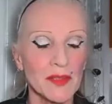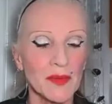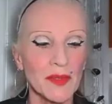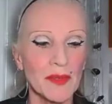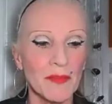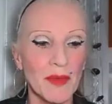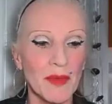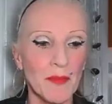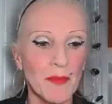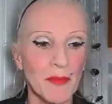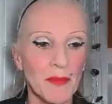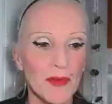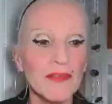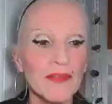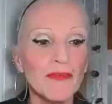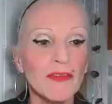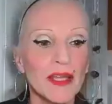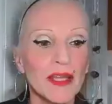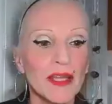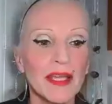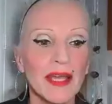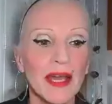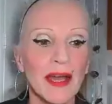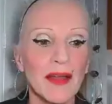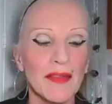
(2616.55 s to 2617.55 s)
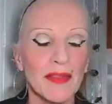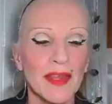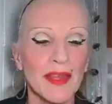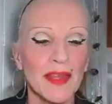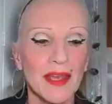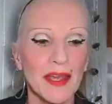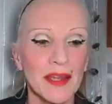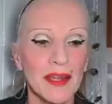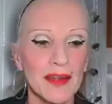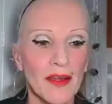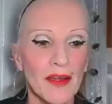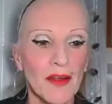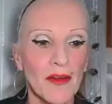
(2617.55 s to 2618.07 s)
We met briefly at the
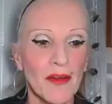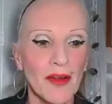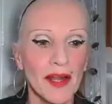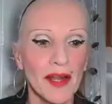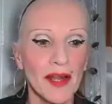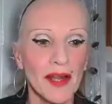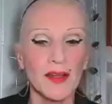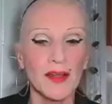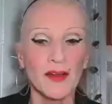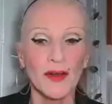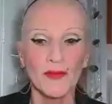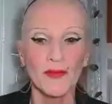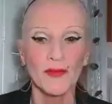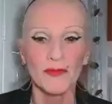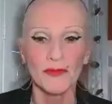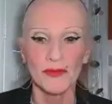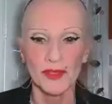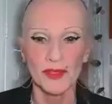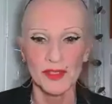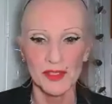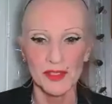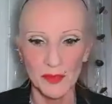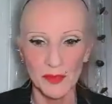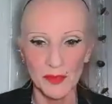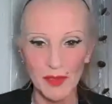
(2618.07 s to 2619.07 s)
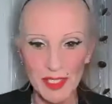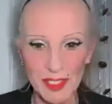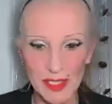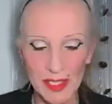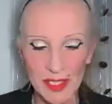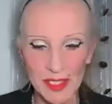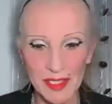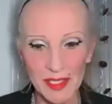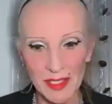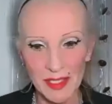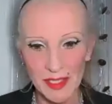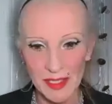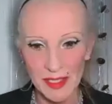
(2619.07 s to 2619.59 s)
NRLA conference. We
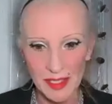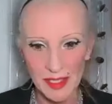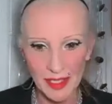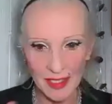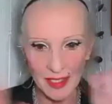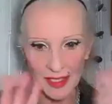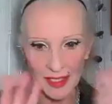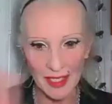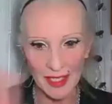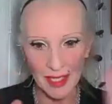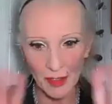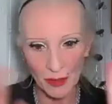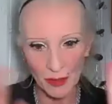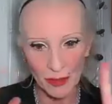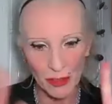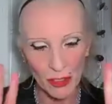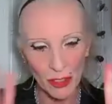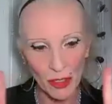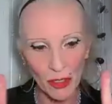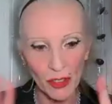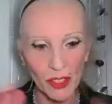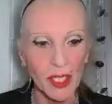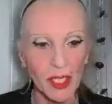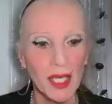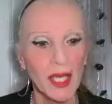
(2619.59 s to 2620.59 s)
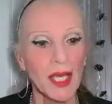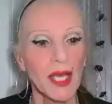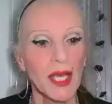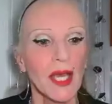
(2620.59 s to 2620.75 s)
did indeed. Hello, John.